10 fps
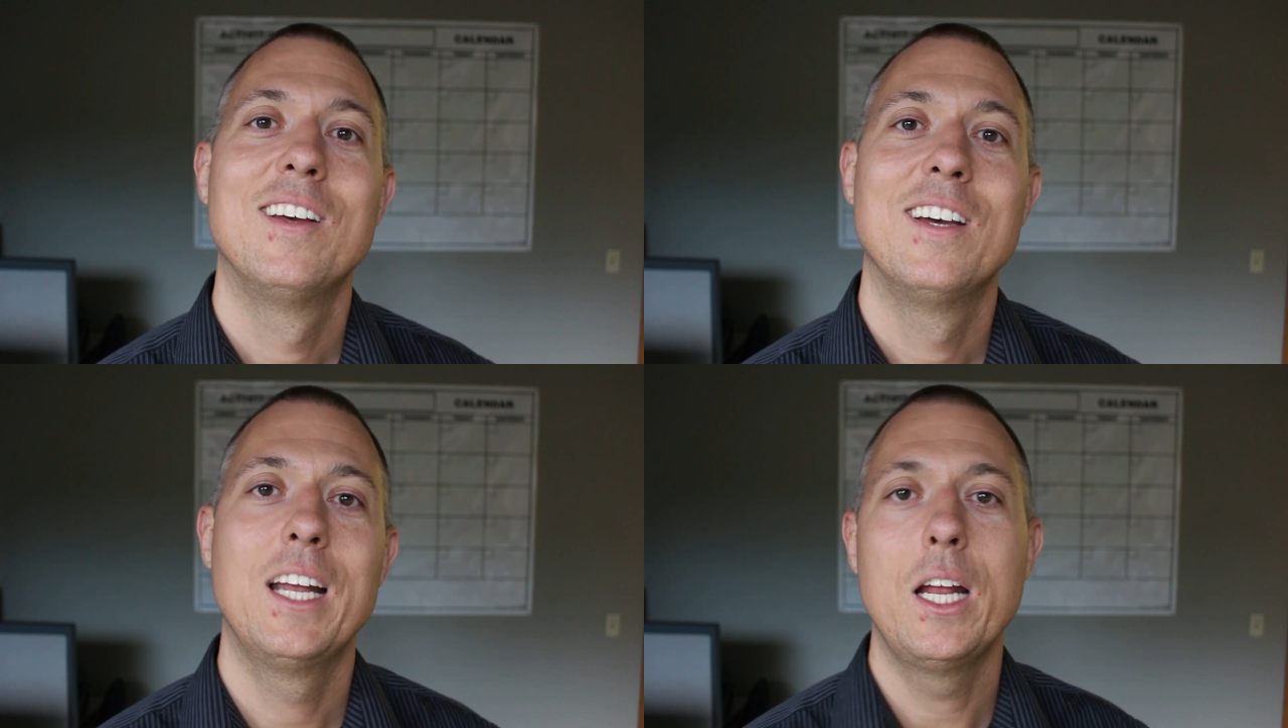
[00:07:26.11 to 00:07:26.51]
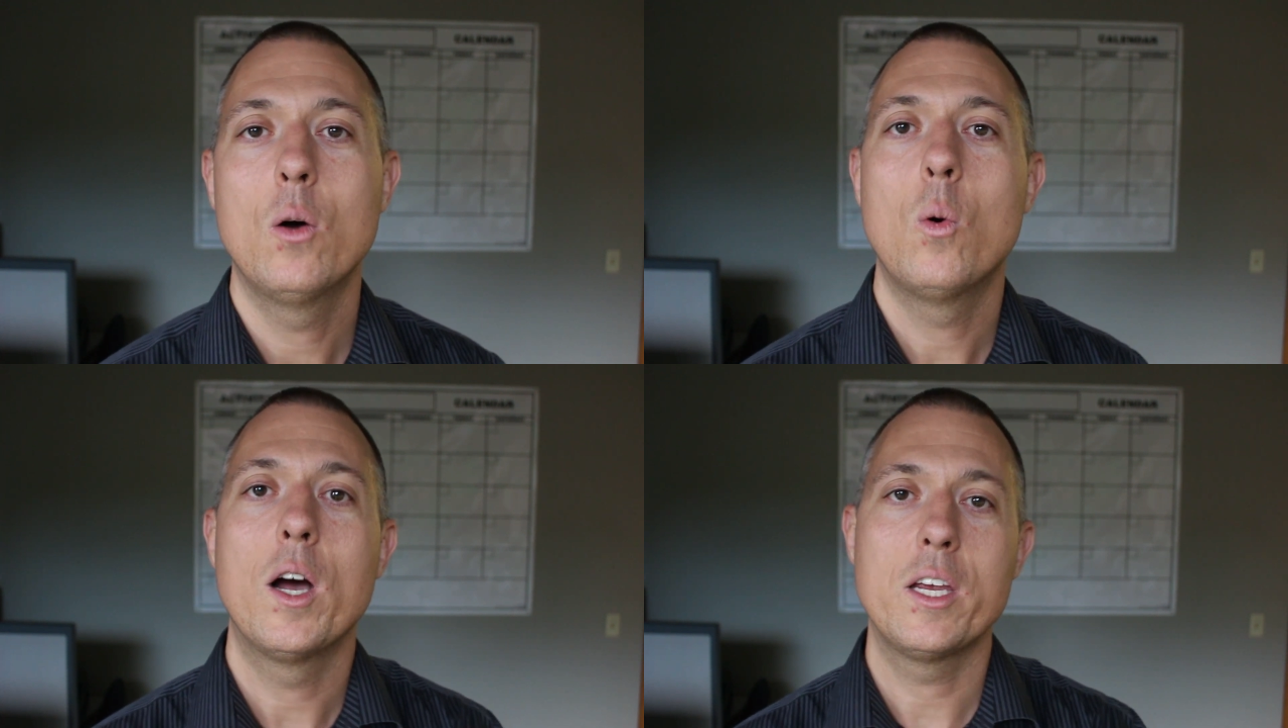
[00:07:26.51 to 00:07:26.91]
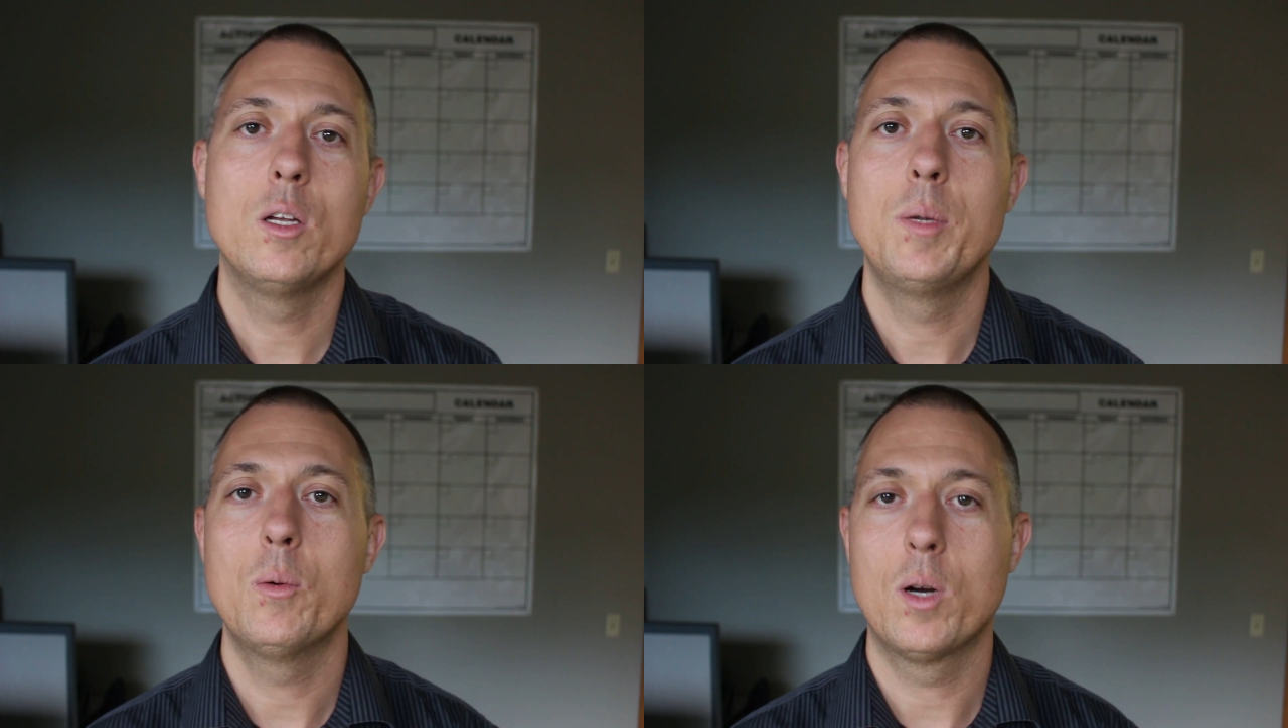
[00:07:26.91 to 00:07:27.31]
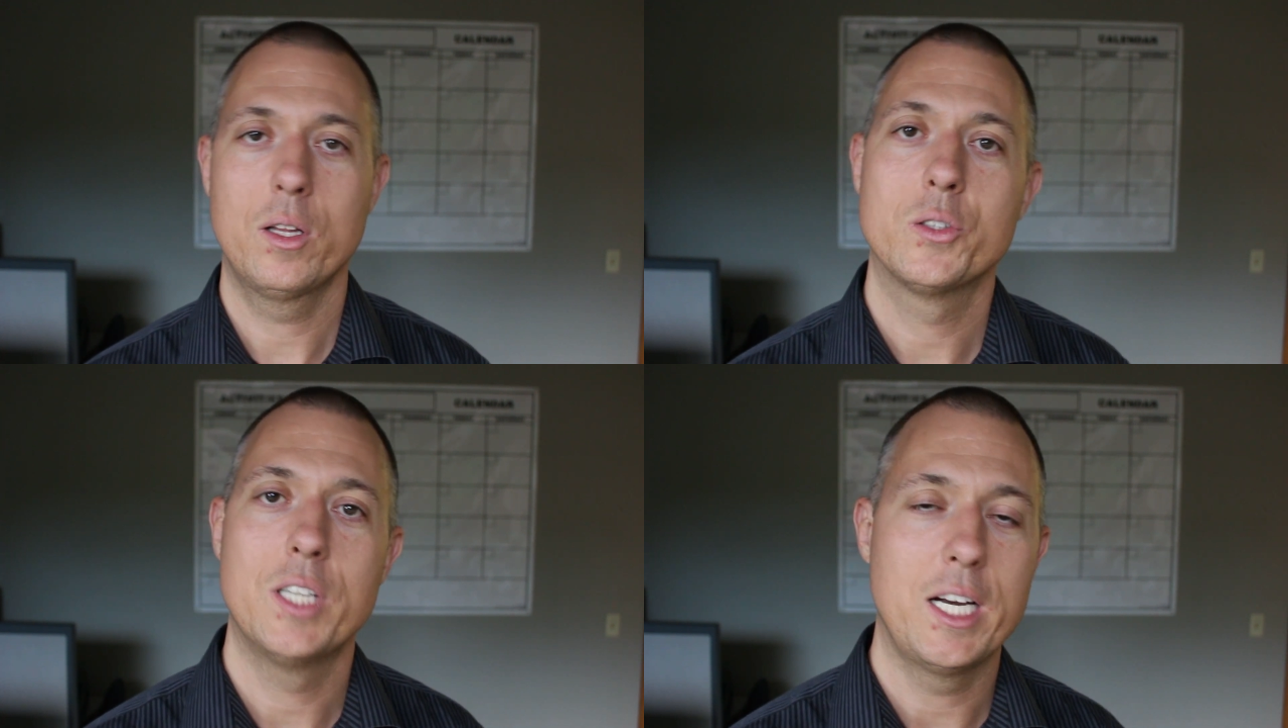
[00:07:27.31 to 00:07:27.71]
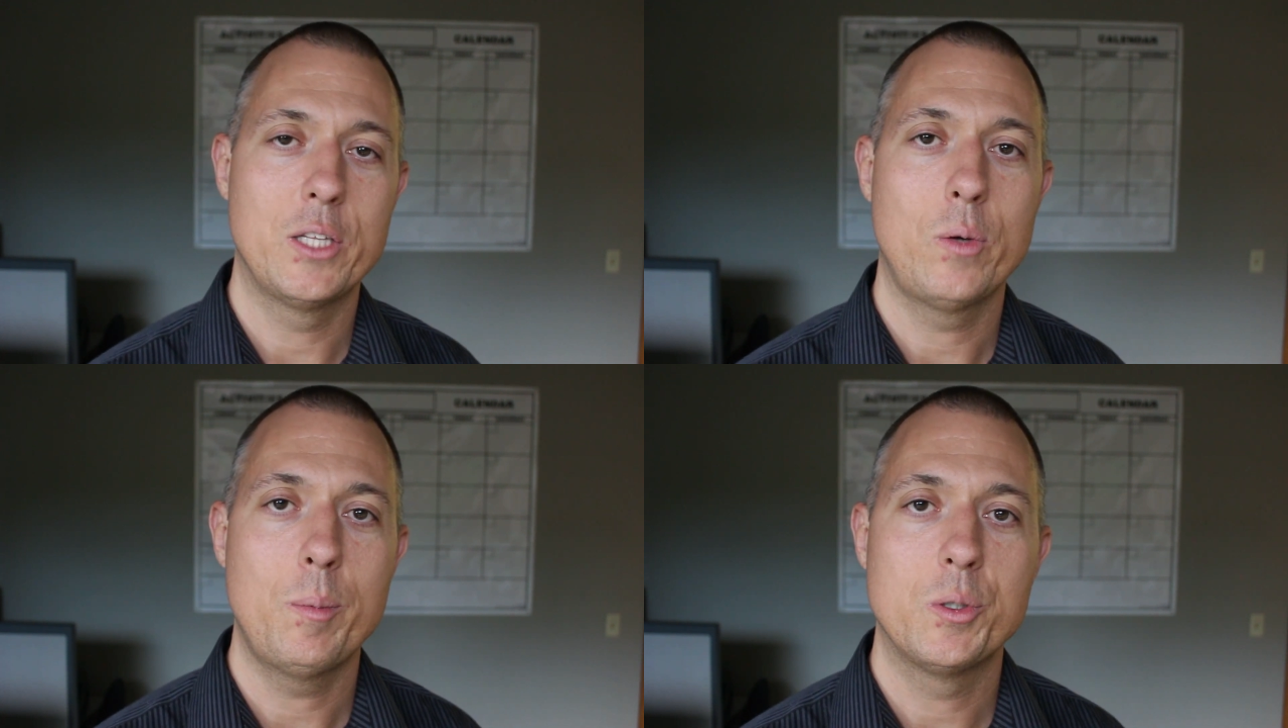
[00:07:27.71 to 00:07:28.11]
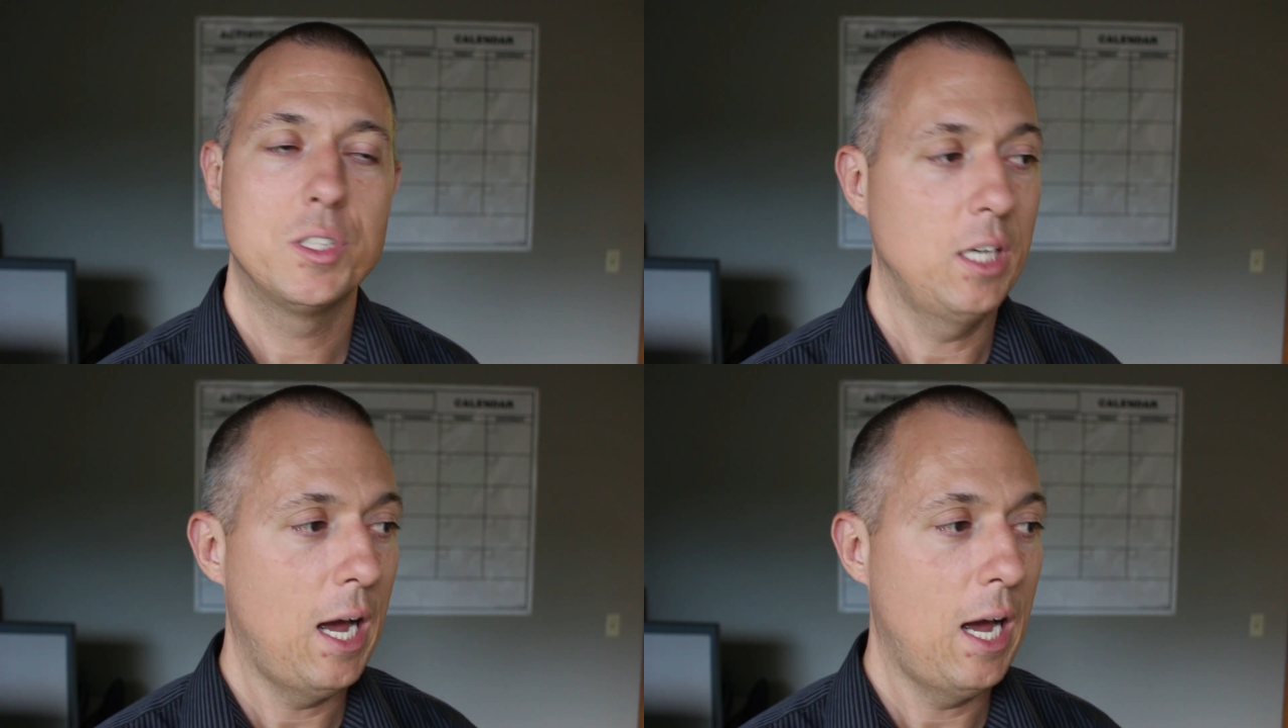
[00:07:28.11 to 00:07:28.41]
And I don't want you to be one of those 93%.